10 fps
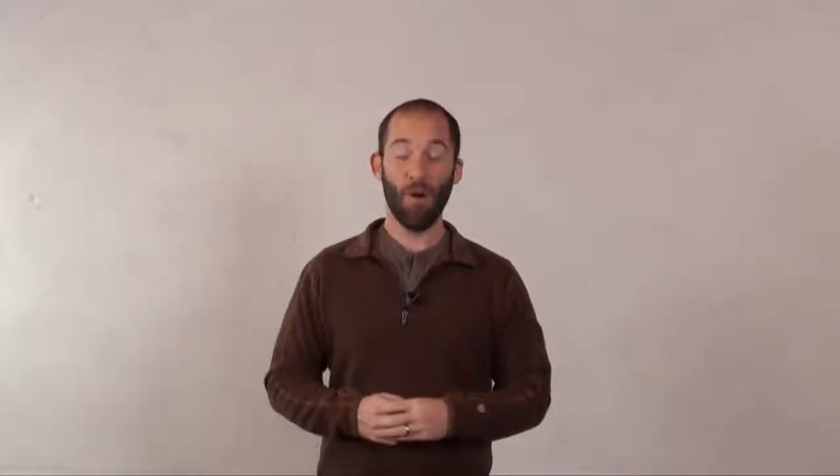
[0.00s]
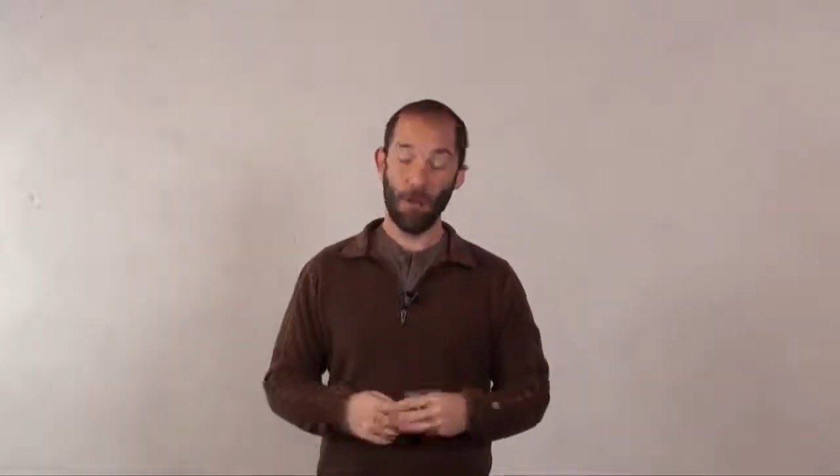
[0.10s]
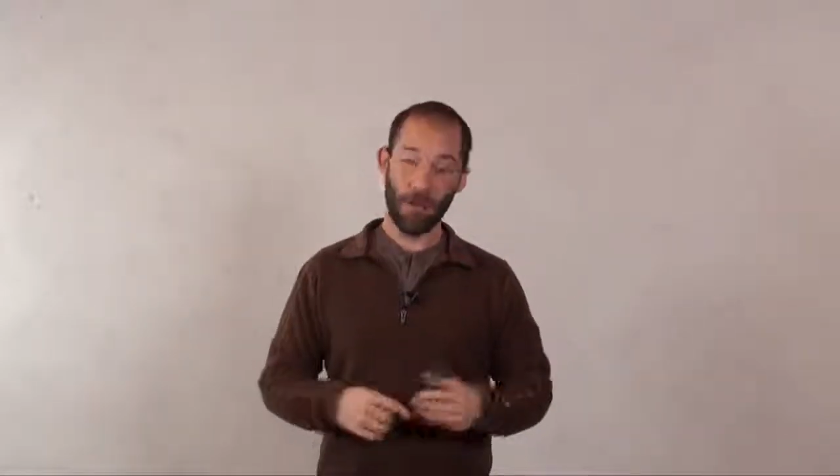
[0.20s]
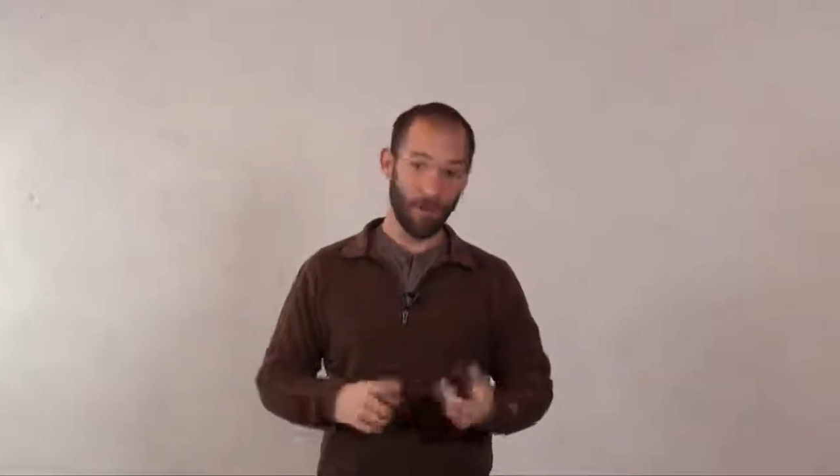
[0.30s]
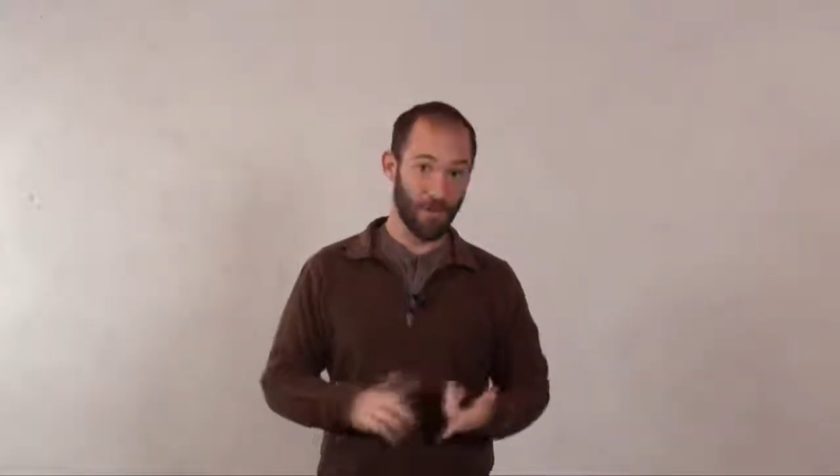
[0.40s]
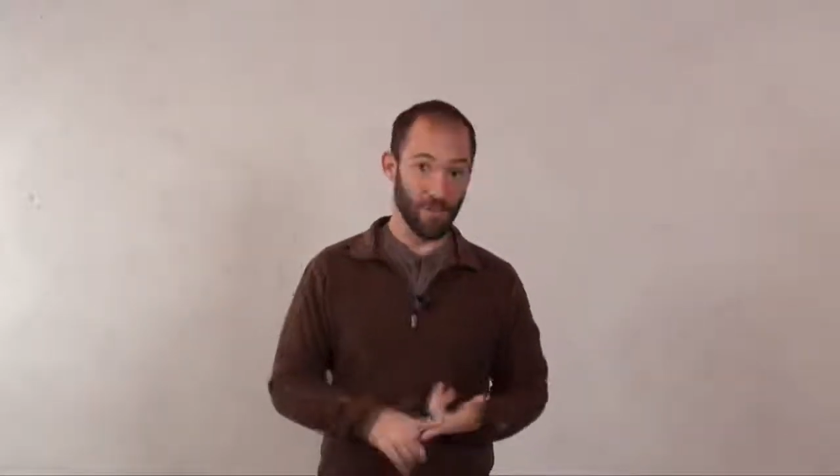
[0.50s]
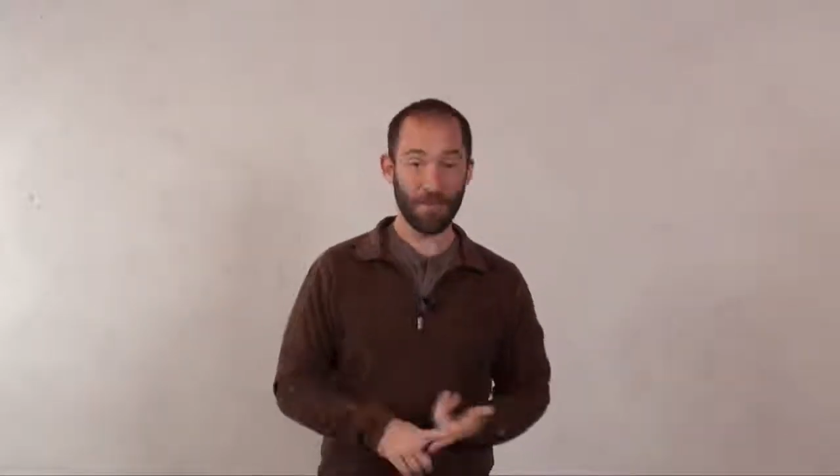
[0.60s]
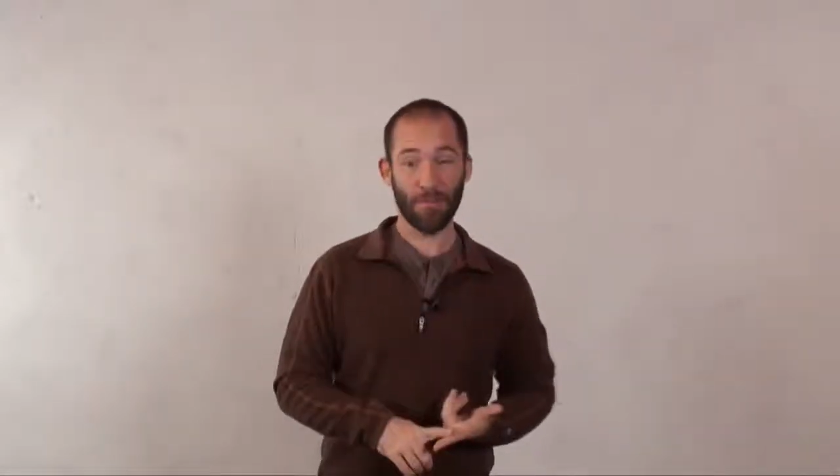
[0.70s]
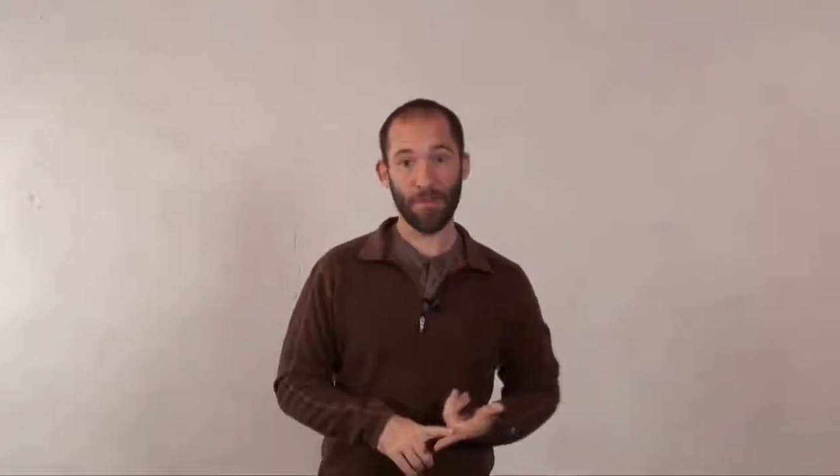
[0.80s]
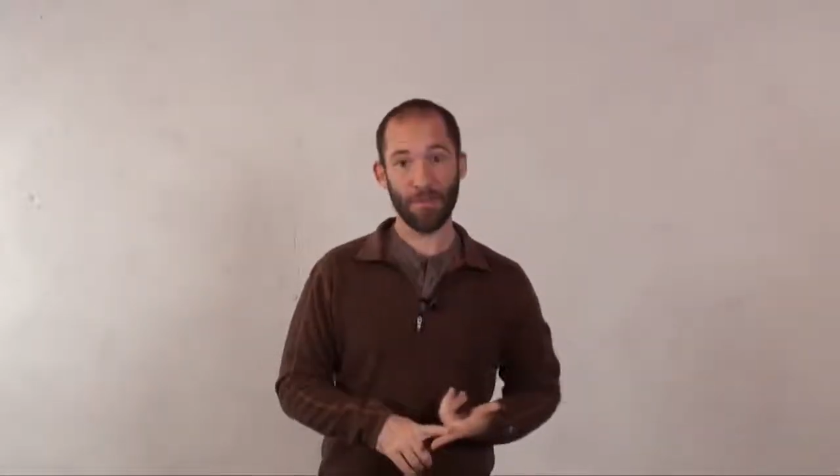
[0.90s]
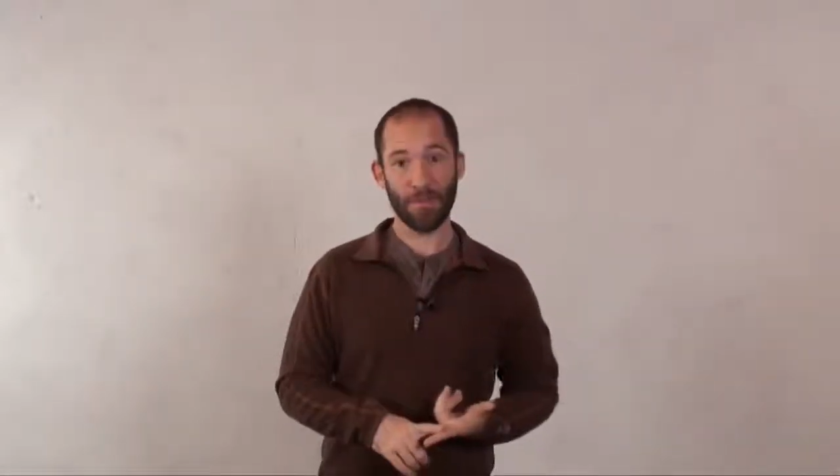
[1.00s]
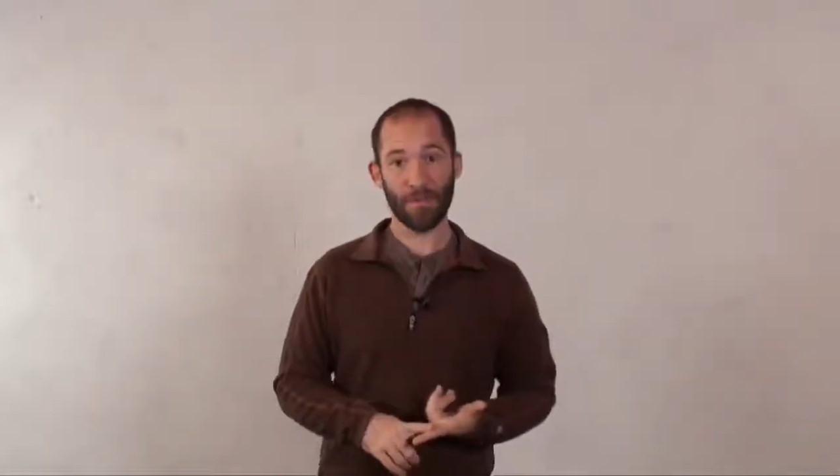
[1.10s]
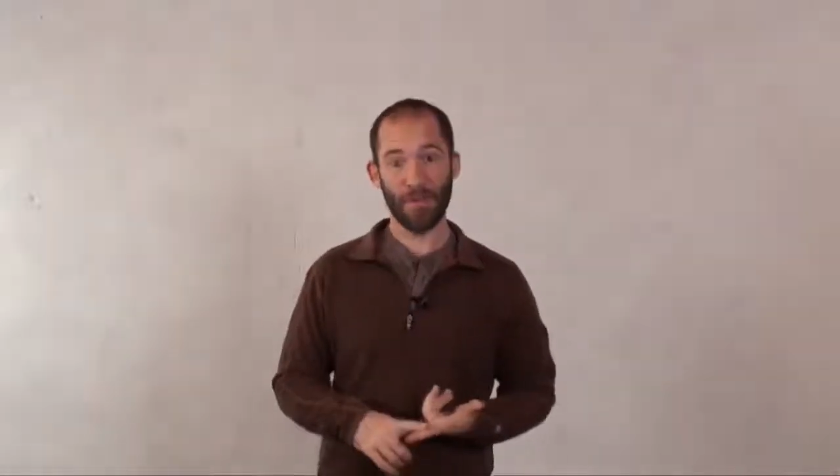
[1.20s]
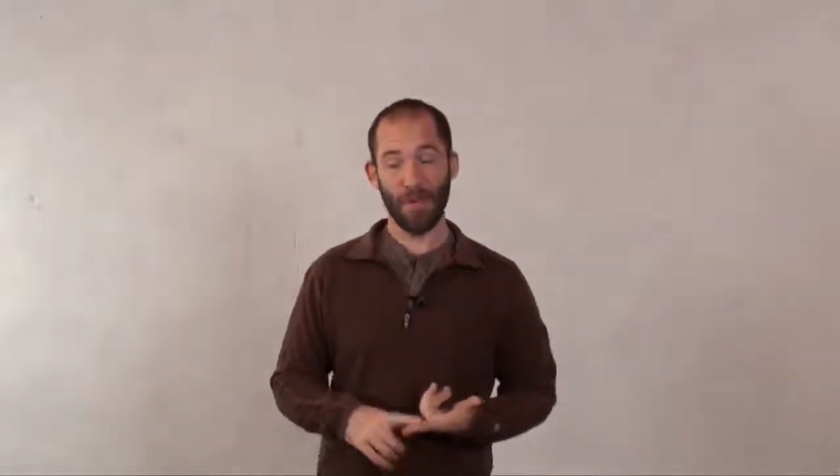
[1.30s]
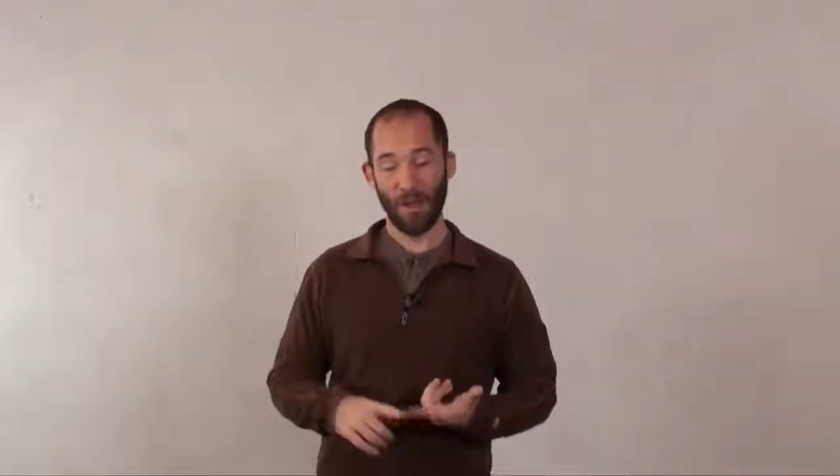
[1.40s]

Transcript: well, you can fix computers,